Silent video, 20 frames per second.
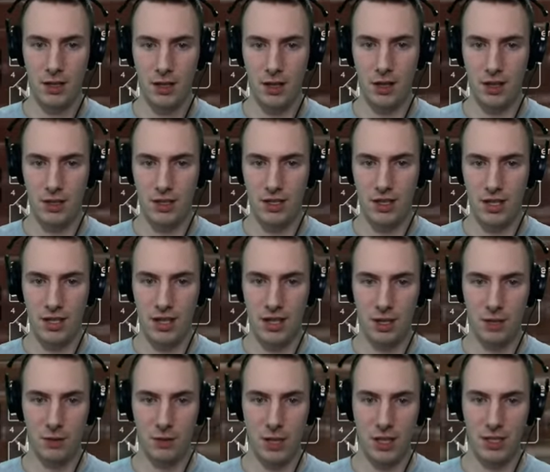There's a
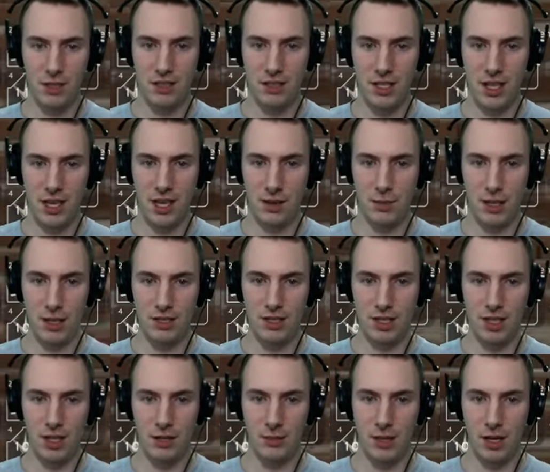little bit of damage.
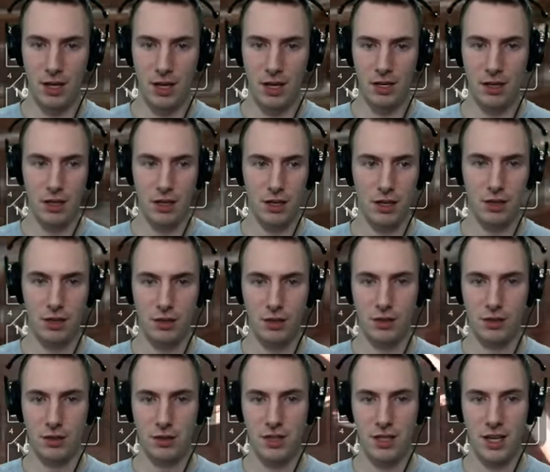Come on.
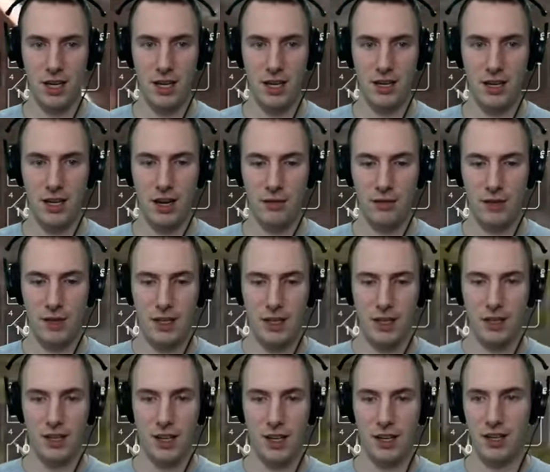Oh, not enough.
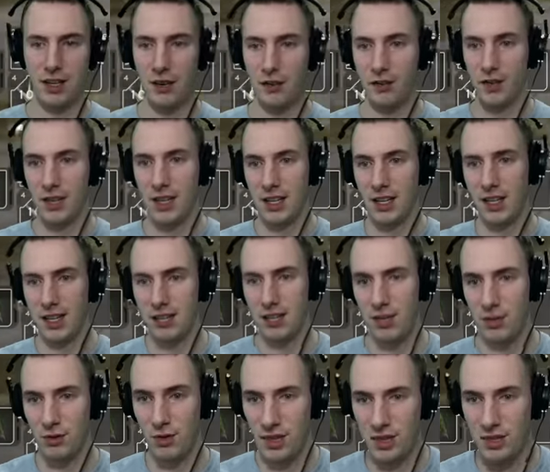Not enough. as the
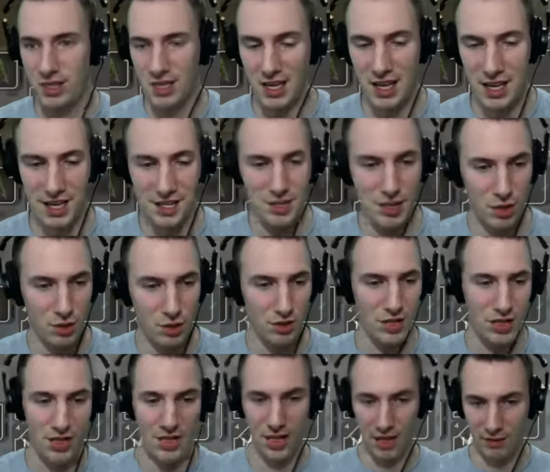Grux and I don't
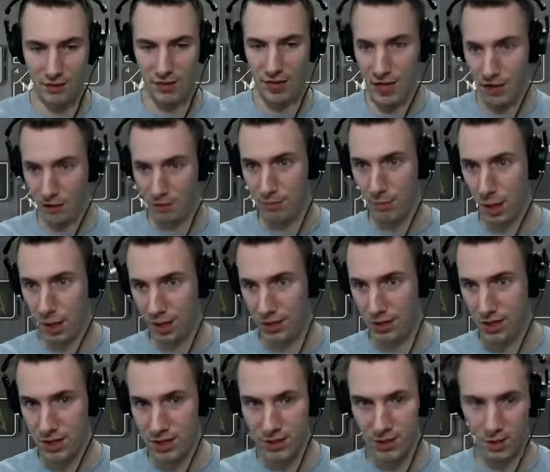have enough
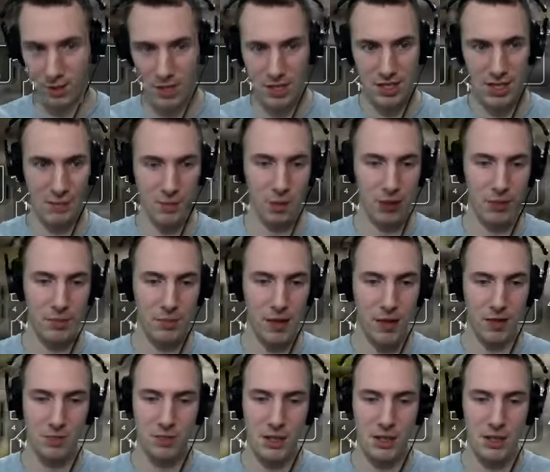burst. I'm going to say be right
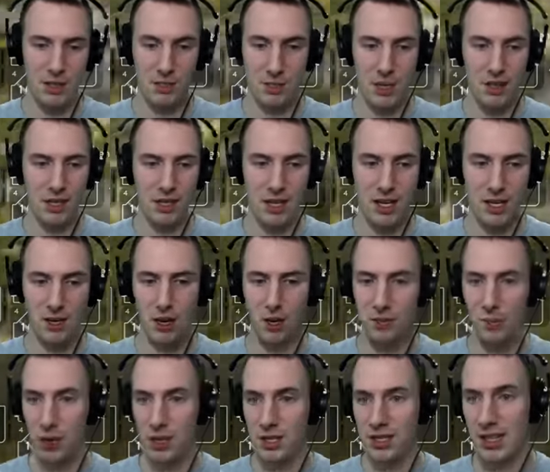back. We need to spend these 8 card
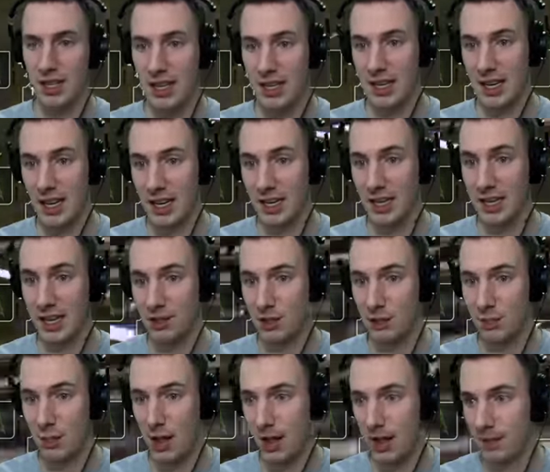points and get
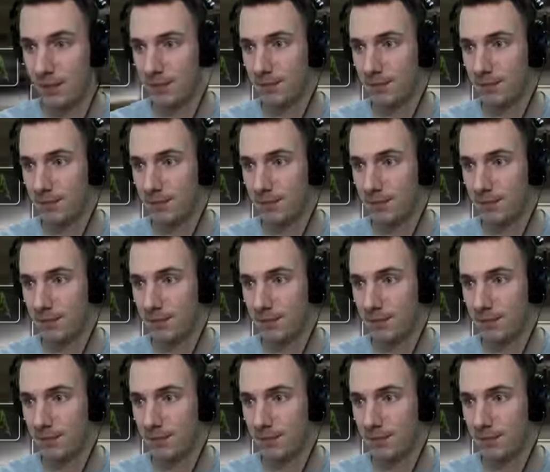some mana.